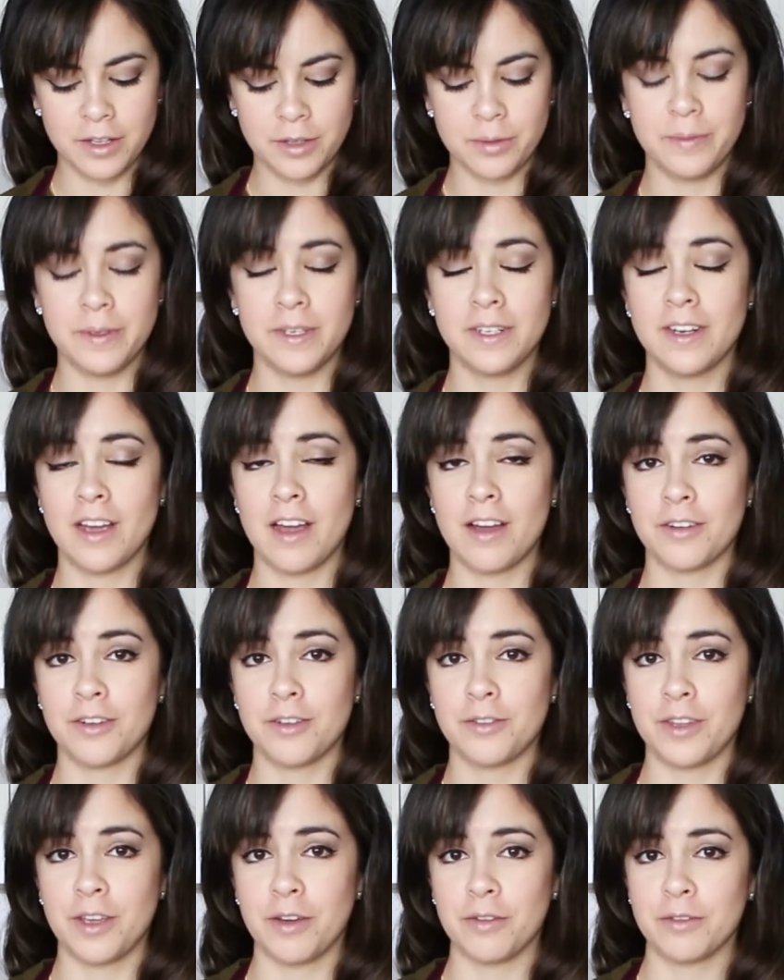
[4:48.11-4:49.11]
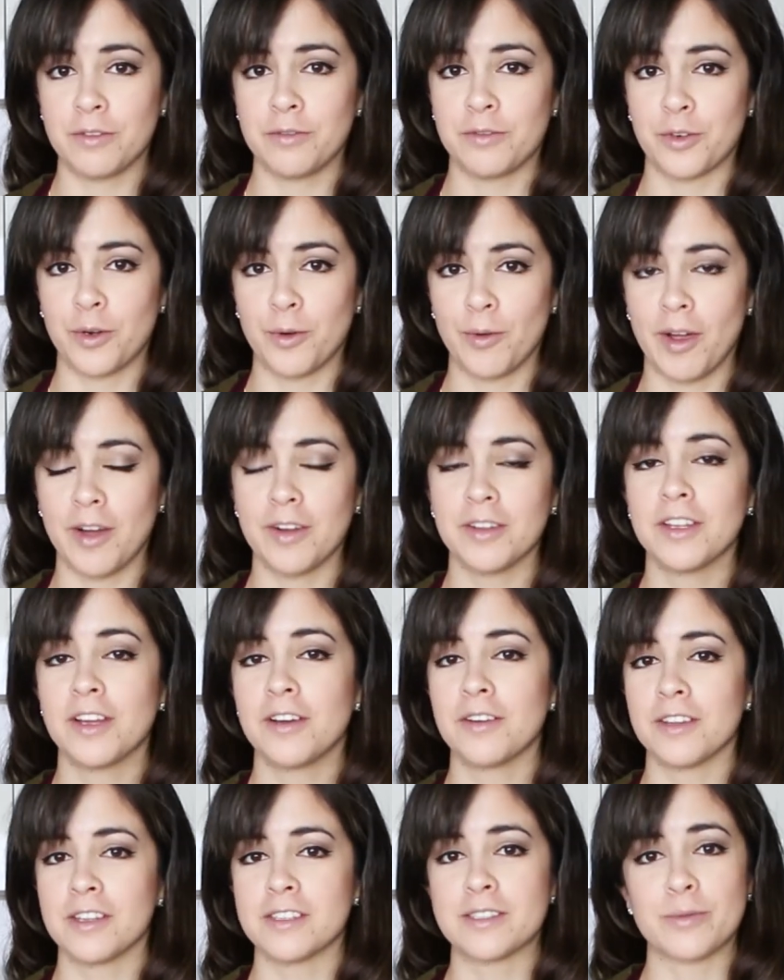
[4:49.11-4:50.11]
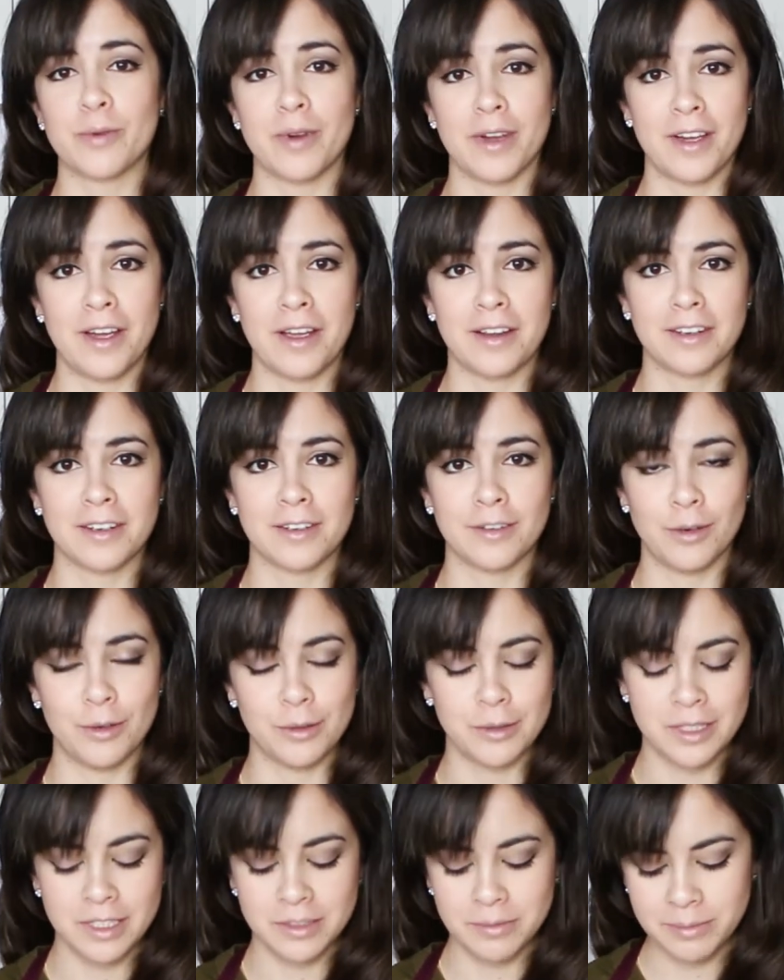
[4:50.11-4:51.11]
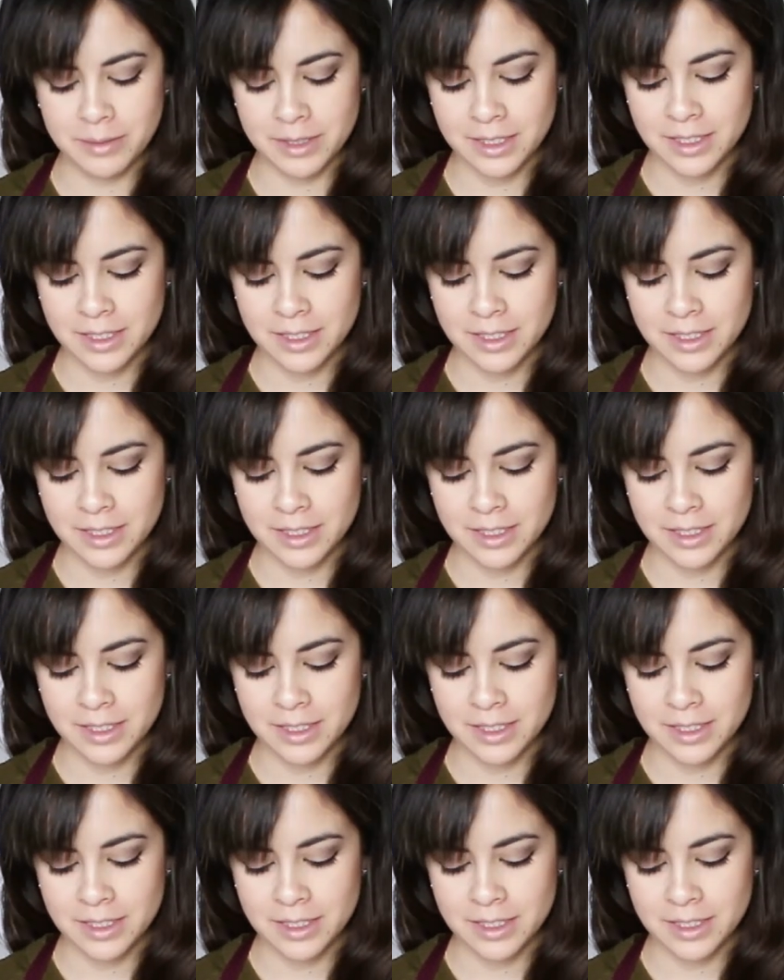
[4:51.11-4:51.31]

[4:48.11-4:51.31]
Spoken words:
They've been out of the oven for a while now, that's why I can hold them.